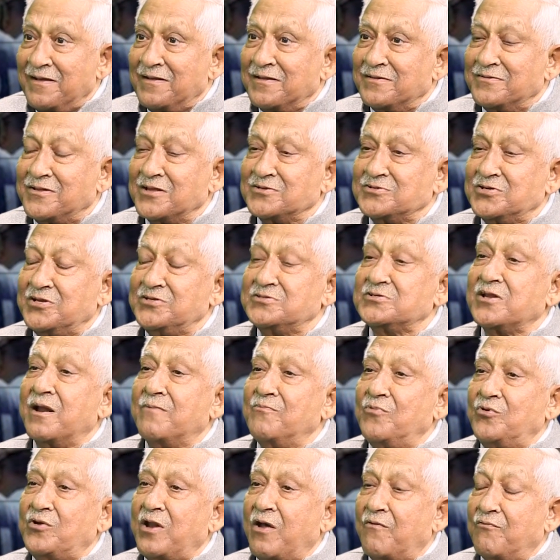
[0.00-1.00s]
The system
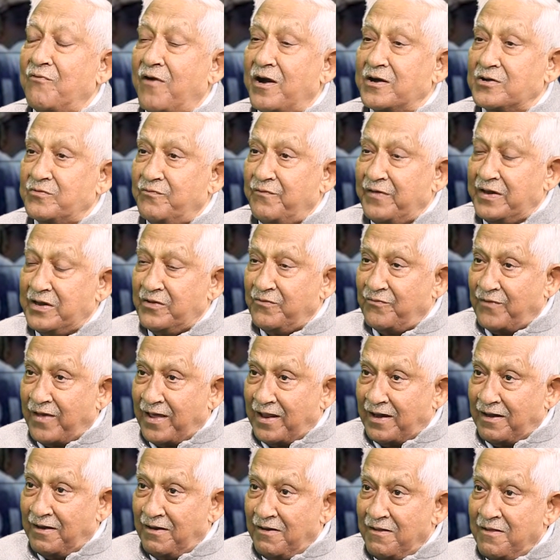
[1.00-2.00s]
would have worked very
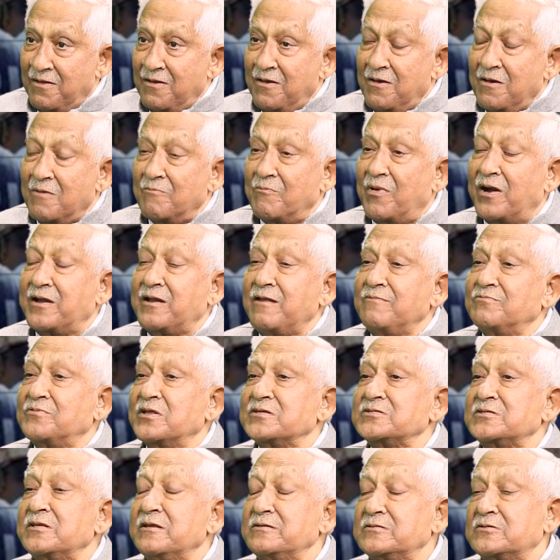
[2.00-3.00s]
well. But if the
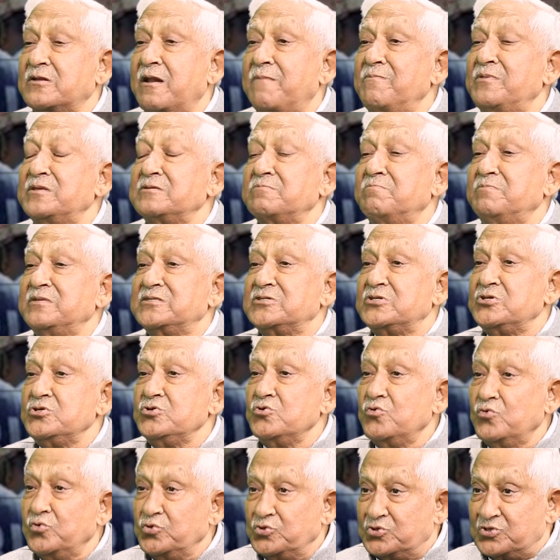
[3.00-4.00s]
system is
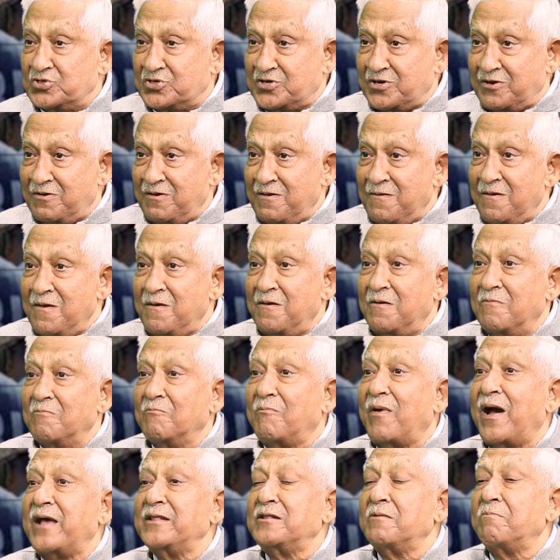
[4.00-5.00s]
misused
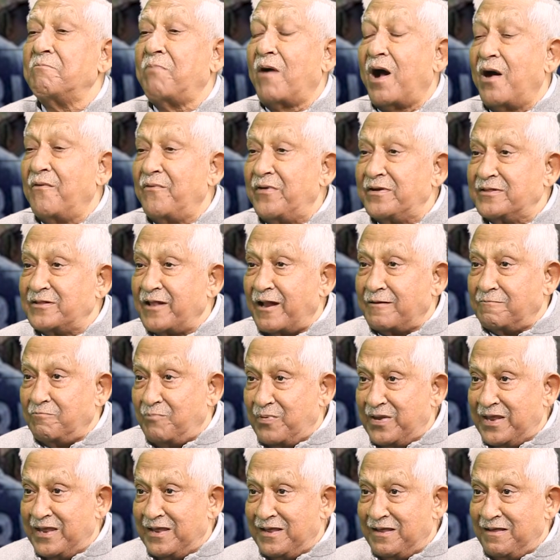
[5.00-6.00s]
by the power that
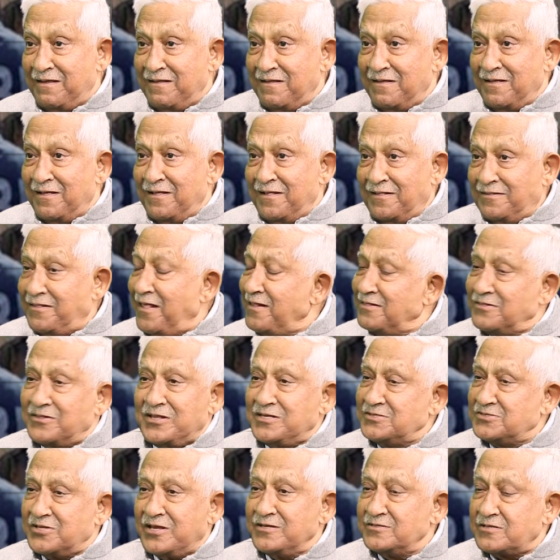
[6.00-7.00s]
be, then
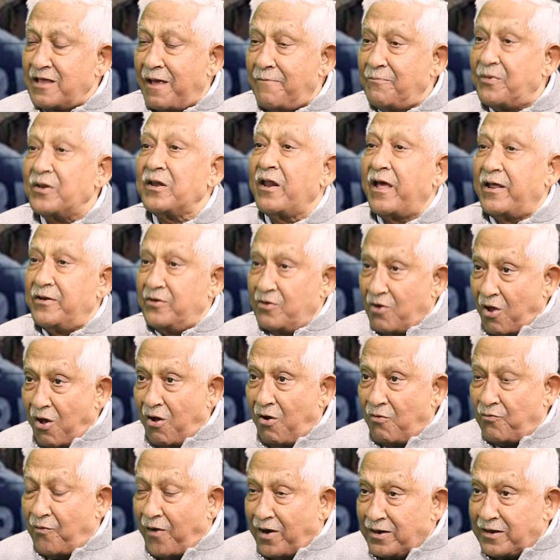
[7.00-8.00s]
these things happen. And now
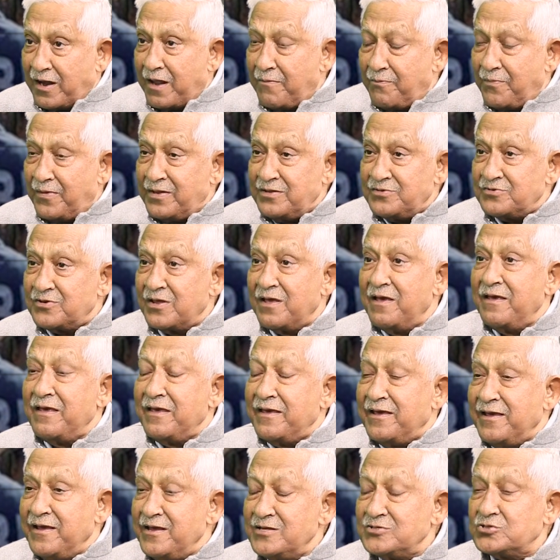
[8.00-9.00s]
what happens?
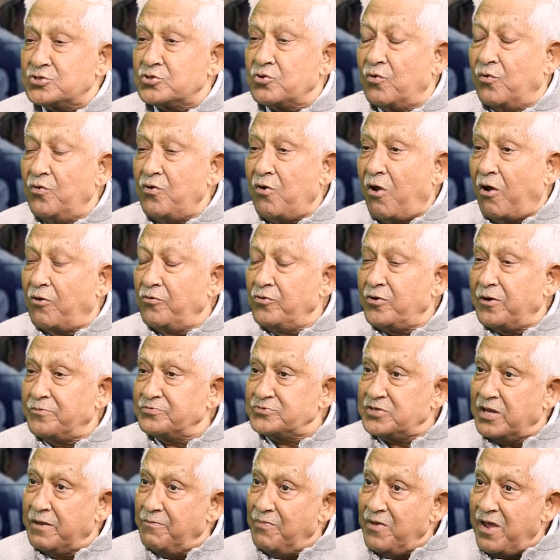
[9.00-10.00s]
He is thrown out of
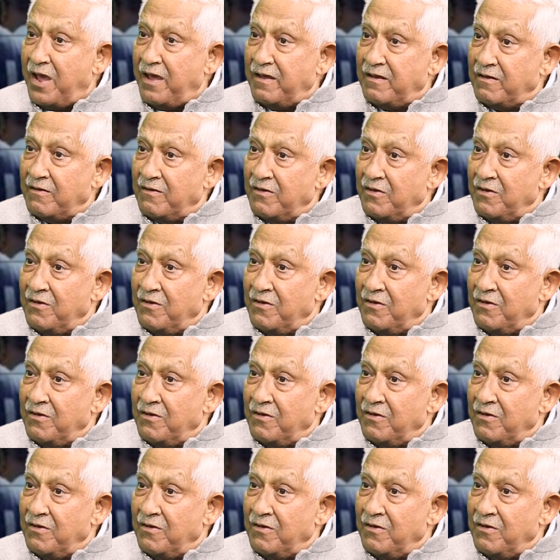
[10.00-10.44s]
CBI.